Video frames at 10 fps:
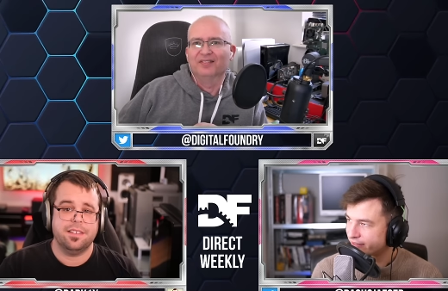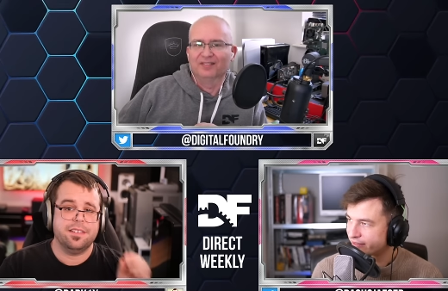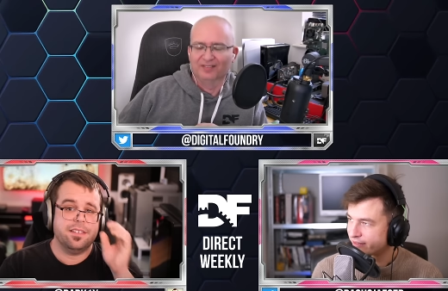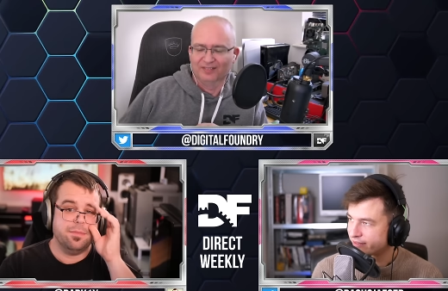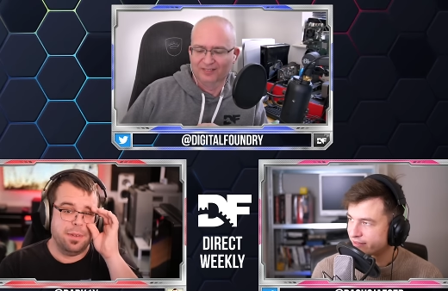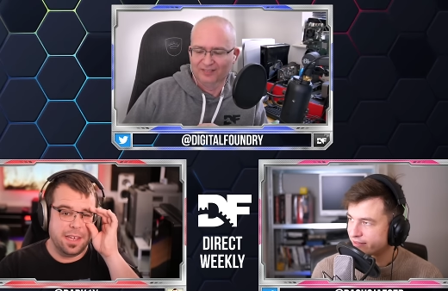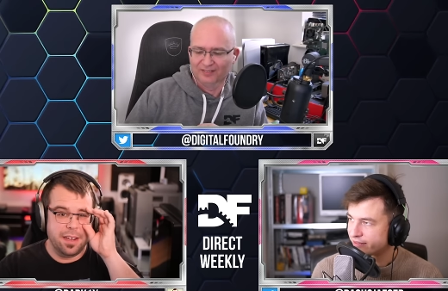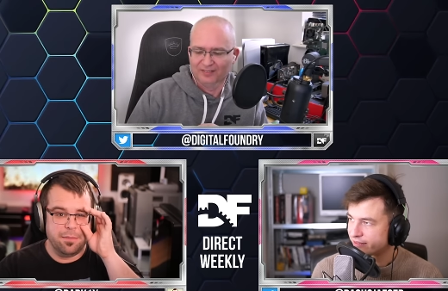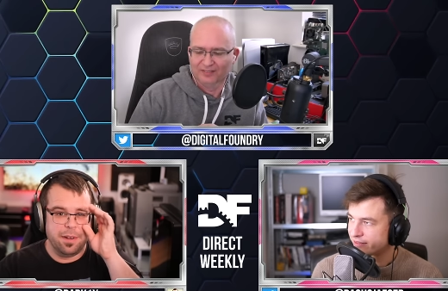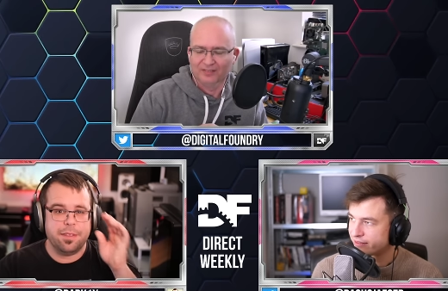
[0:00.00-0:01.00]
Speaker 1: this to
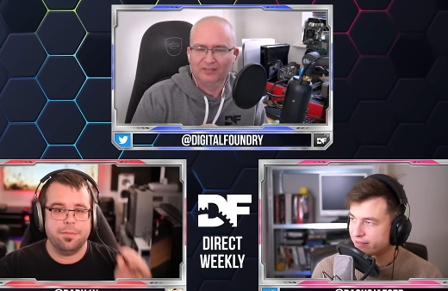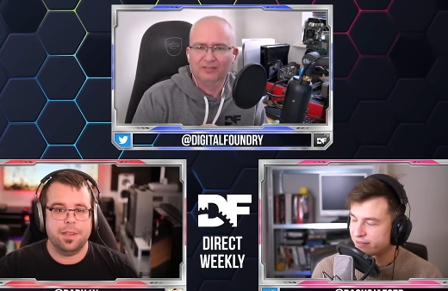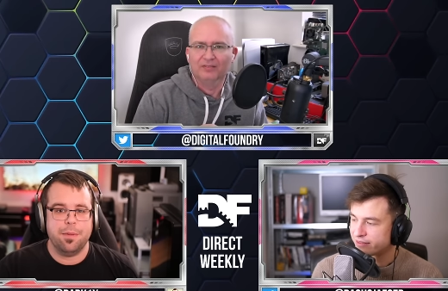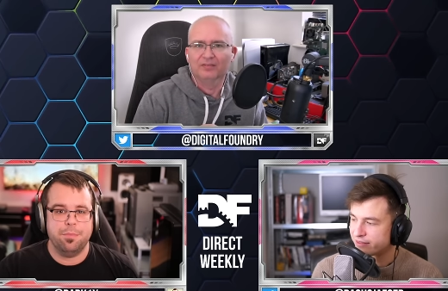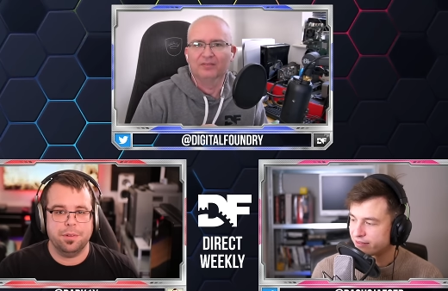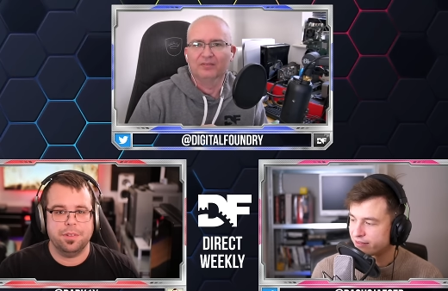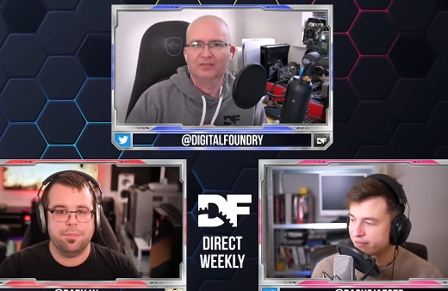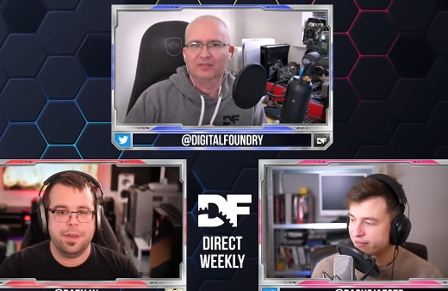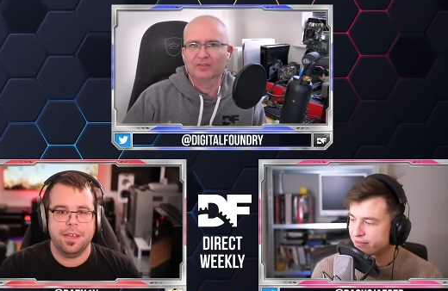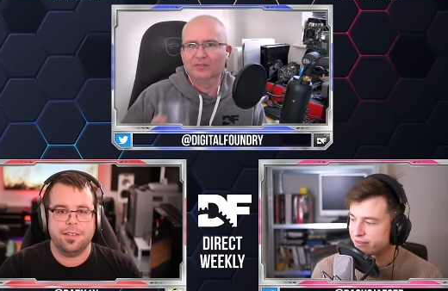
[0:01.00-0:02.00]
begin with when they built the
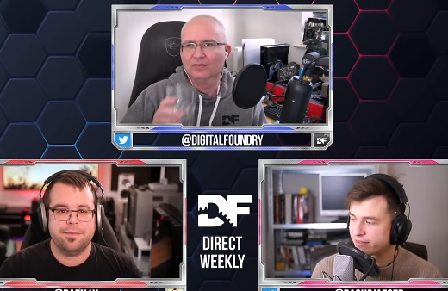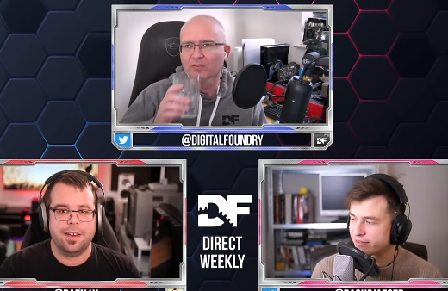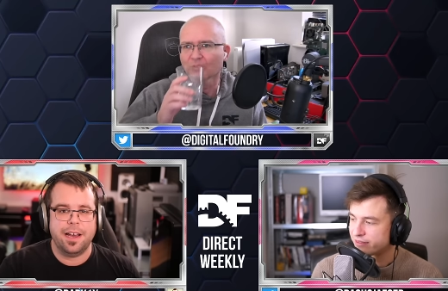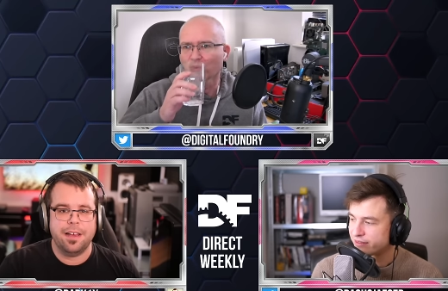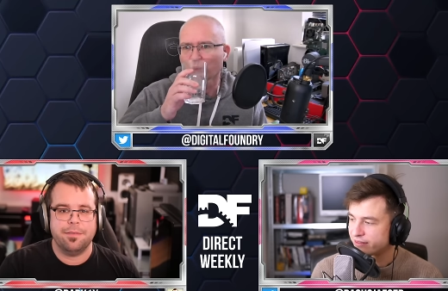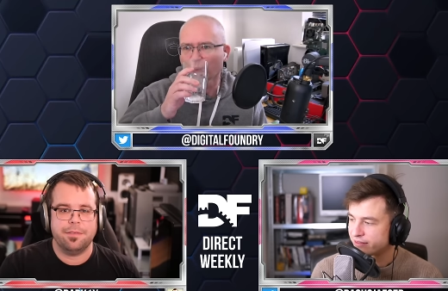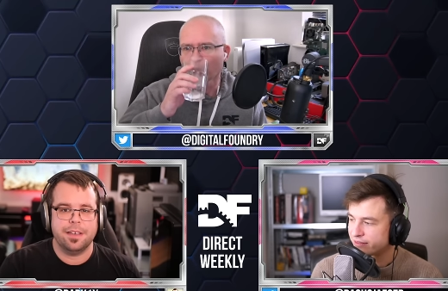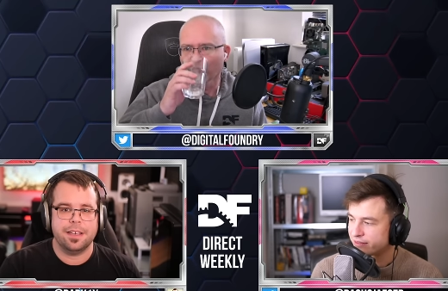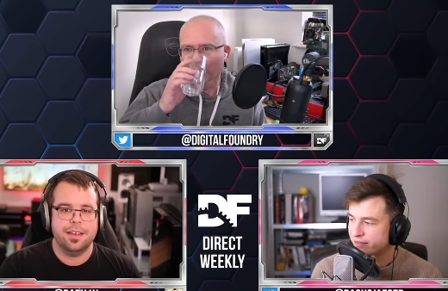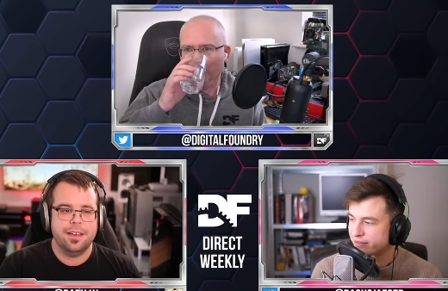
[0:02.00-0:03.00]
PS5.
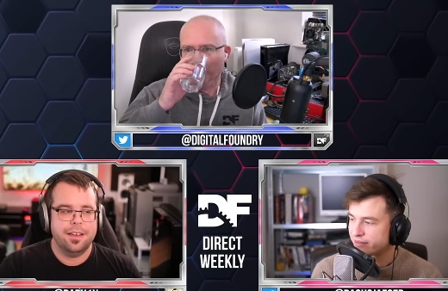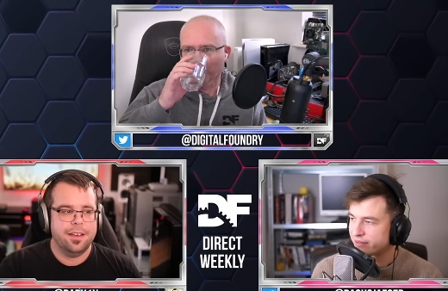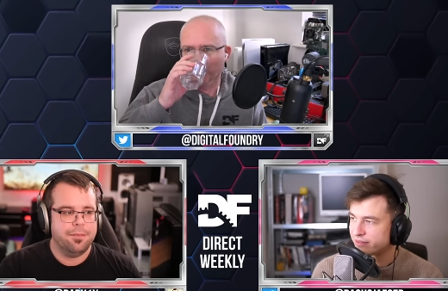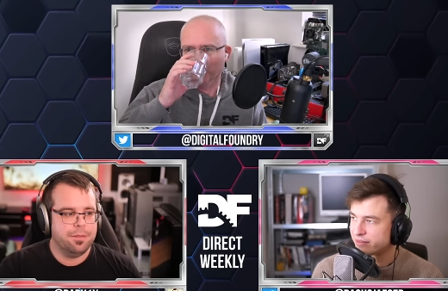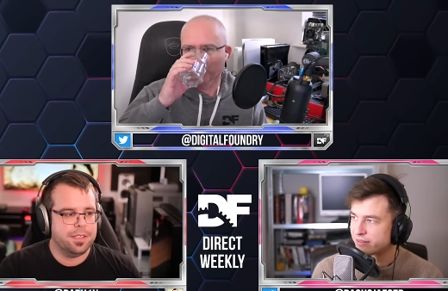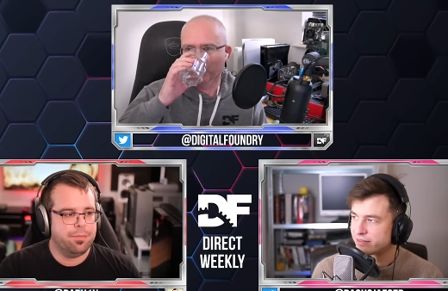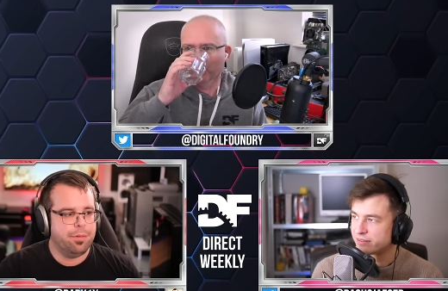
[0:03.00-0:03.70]
Like, was mm.